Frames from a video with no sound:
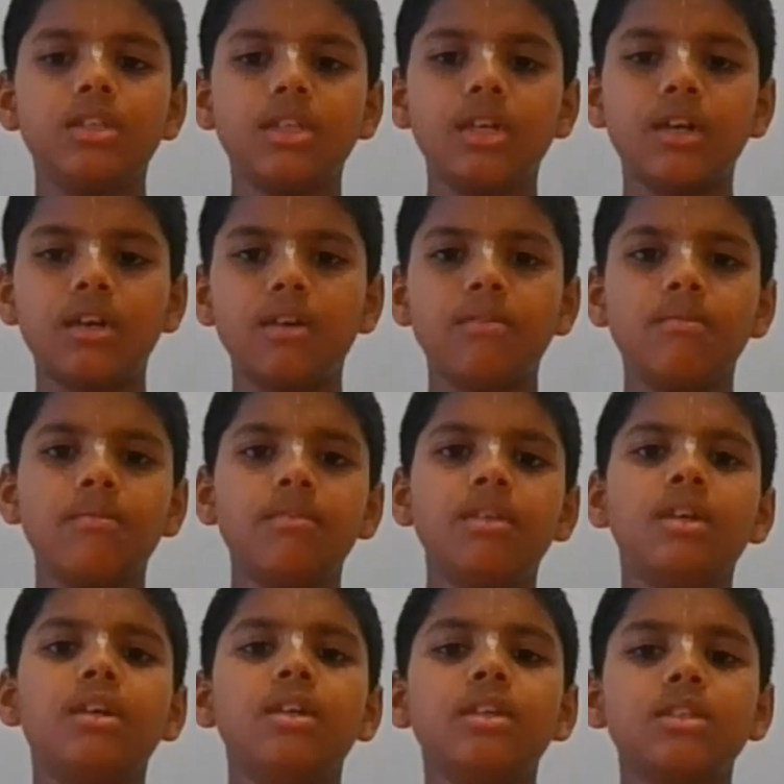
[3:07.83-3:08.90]
ta,
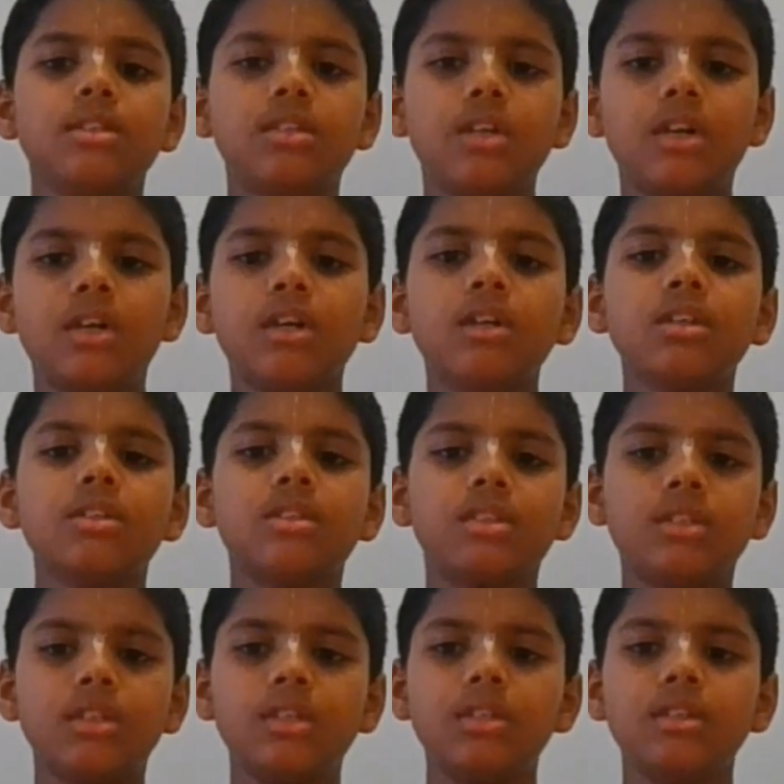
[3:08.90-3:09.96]
ta
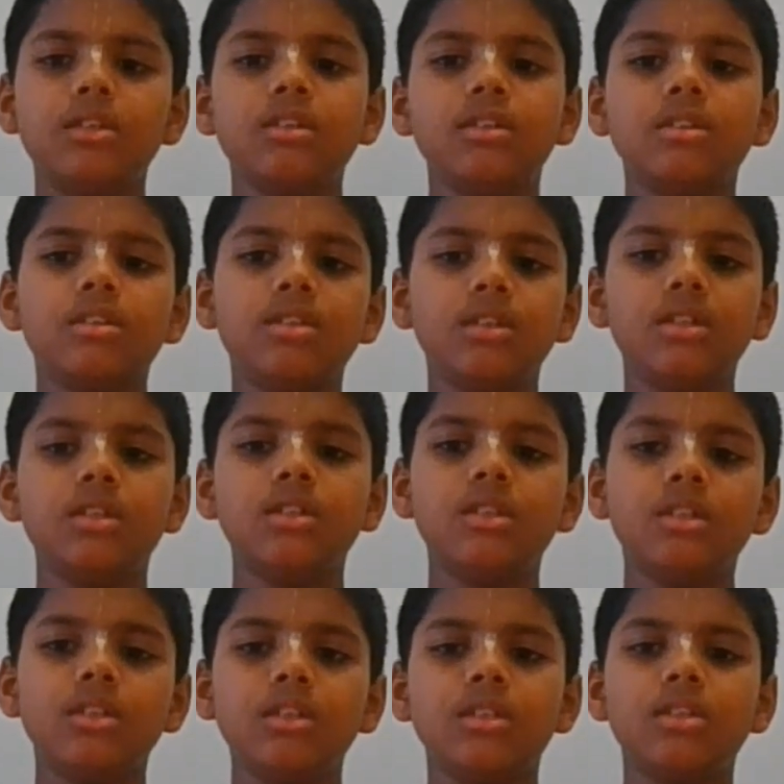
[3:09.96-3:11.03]
ti ri
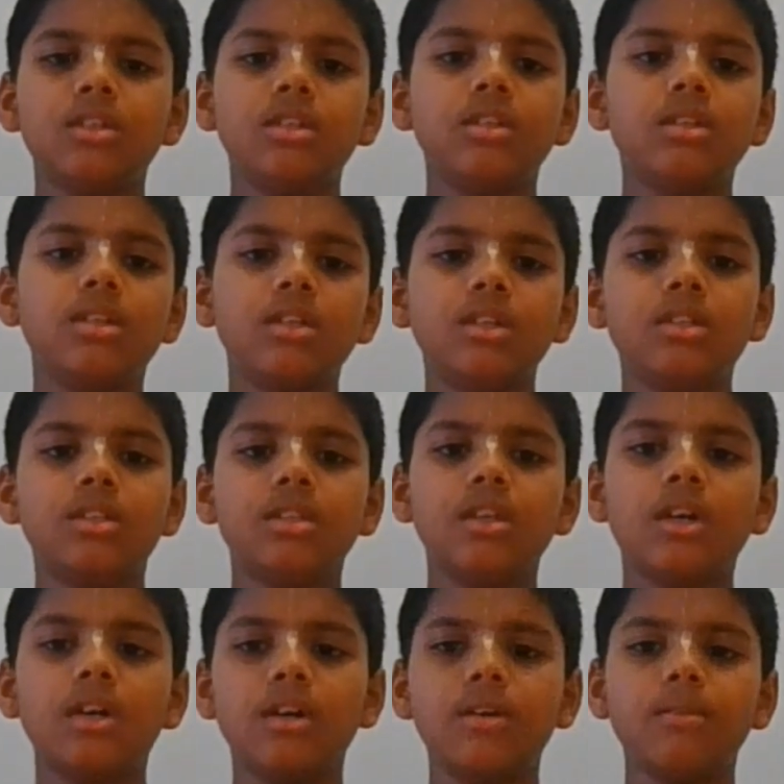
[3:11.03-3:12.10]

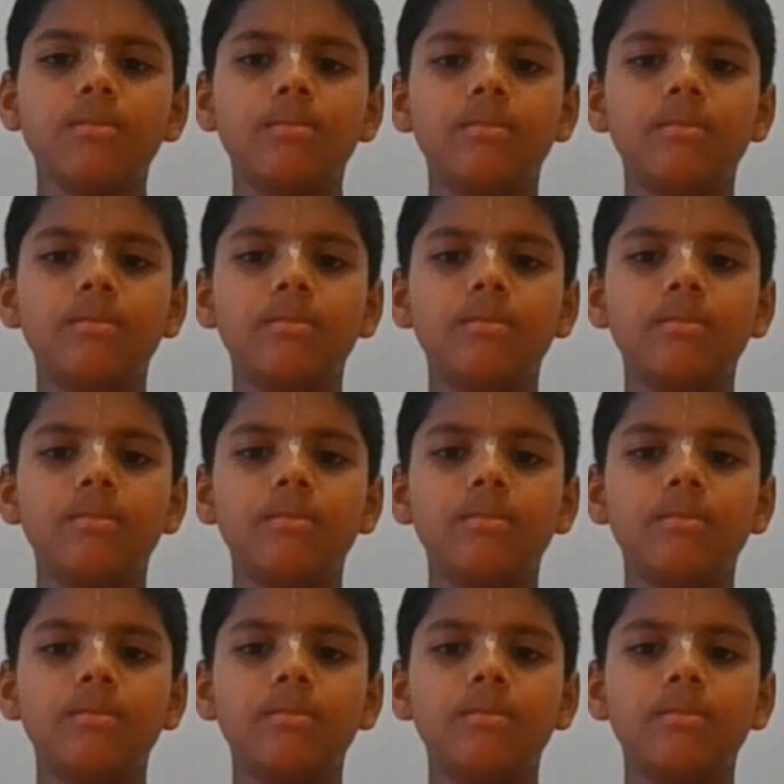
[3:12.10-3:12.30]
ta,